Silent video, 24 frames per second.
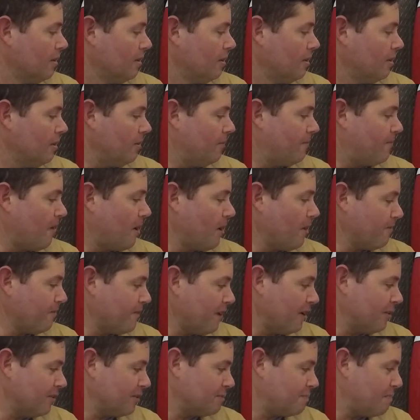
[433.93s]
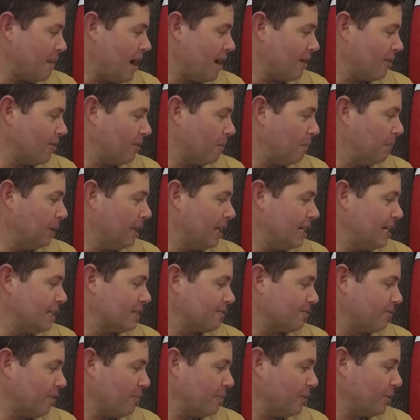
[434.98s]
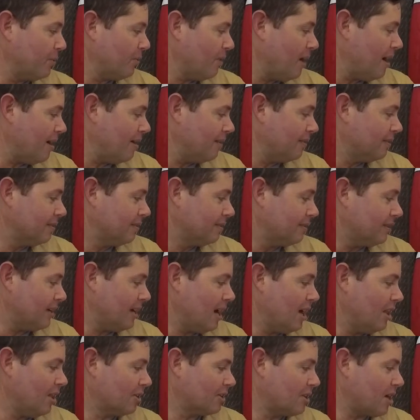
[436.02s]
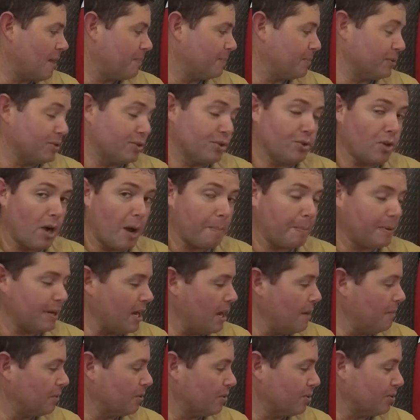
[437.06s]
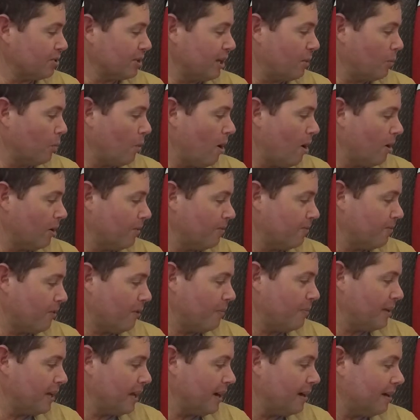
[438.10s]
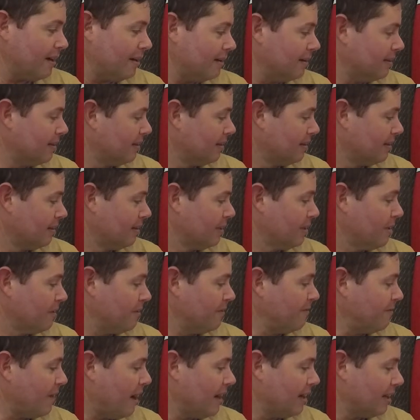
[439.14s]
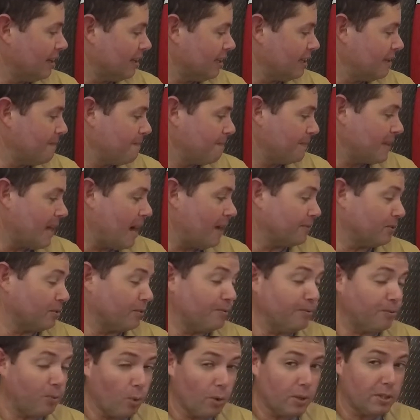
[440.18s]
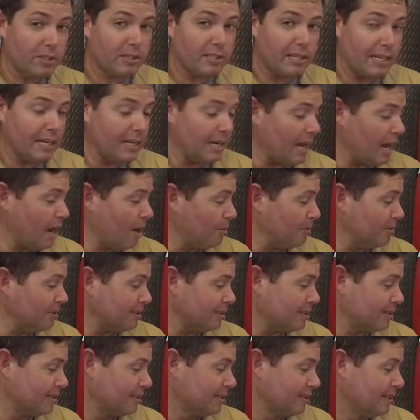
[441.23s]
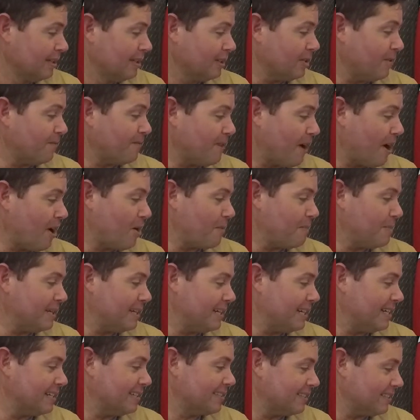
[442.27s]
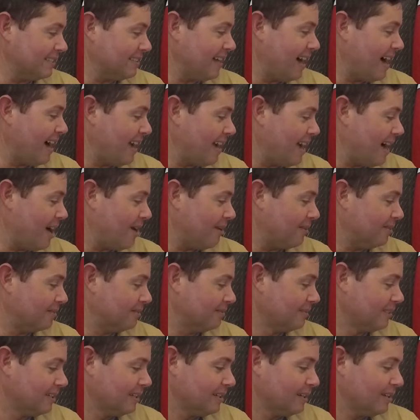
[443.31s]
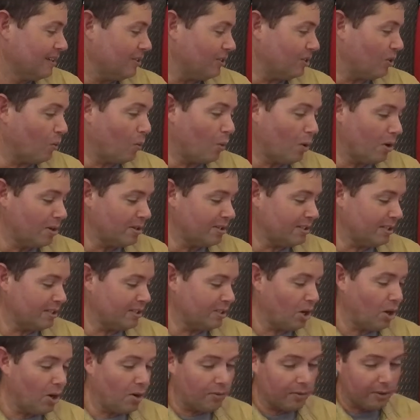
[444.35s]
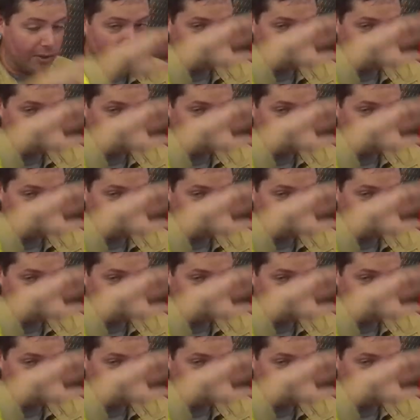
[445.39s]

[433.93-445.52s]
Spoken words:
The firefighters battle the blaze from the ground. The helicopters drop chemicals and water from the air. Finally, after 14 hours, the fire begins to die out. The worst is over.